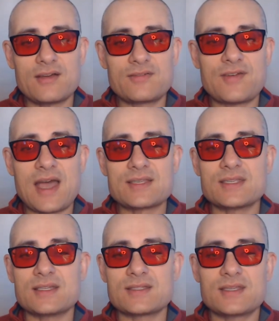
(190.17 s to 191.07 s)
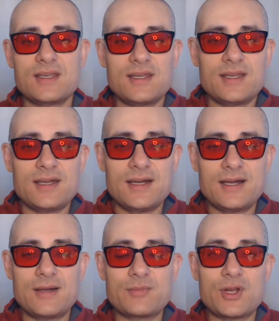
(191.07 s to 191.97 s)
facets.
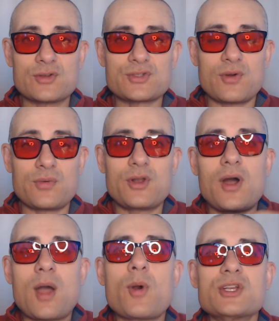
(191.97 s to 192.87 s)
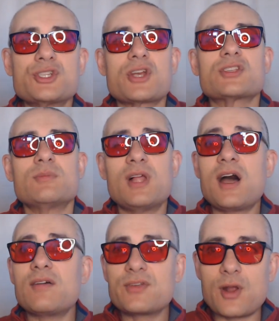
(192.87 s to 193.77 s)
I want to share some
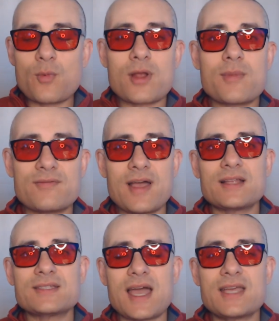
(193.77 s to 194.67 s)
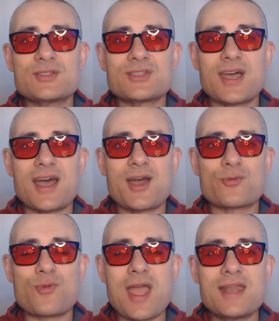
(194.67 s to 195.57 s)
love. I'm wearing my Valentine's
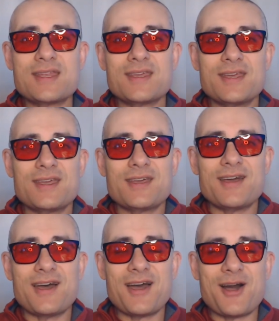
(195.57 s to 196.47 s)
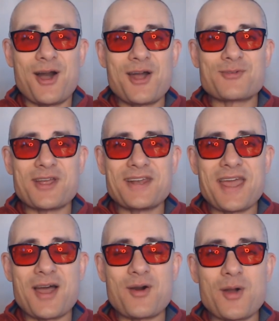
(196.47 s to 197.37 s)
red on right
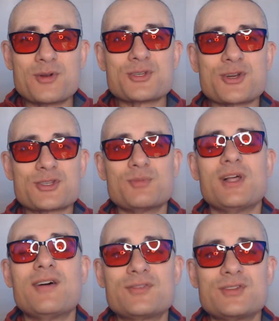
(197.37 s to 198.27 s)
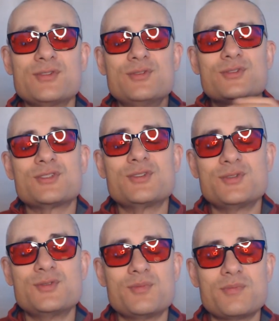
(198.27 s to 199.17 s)
now. I want to share some love
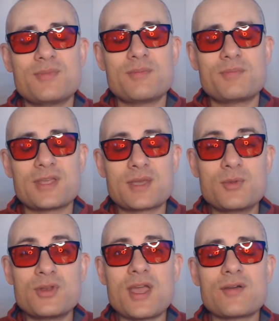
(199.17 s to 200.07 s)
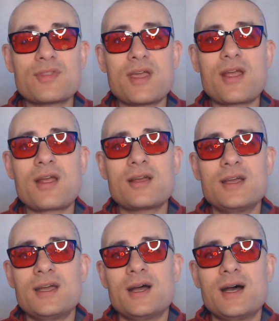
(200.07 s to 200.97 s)
to the community out there.
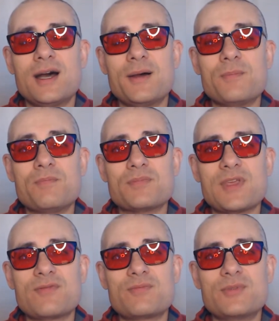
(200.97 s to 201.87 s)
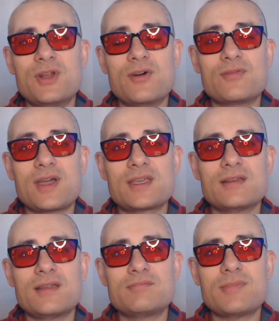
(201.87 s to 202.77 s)
If I
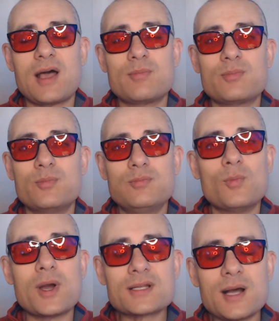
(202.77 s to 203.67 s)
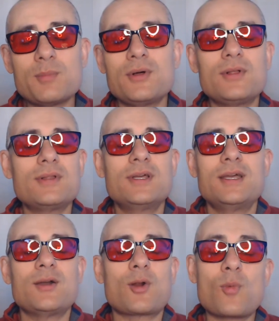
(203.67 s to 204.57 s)
can help one couple
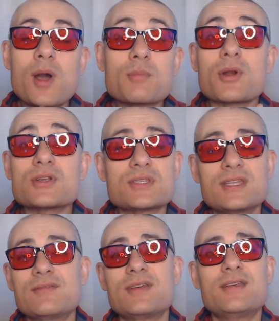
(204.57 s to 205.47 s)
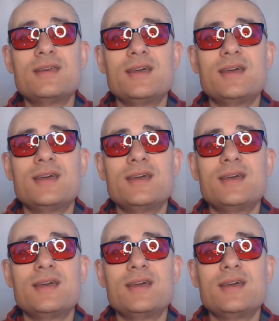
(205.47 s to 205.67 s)
or one person even,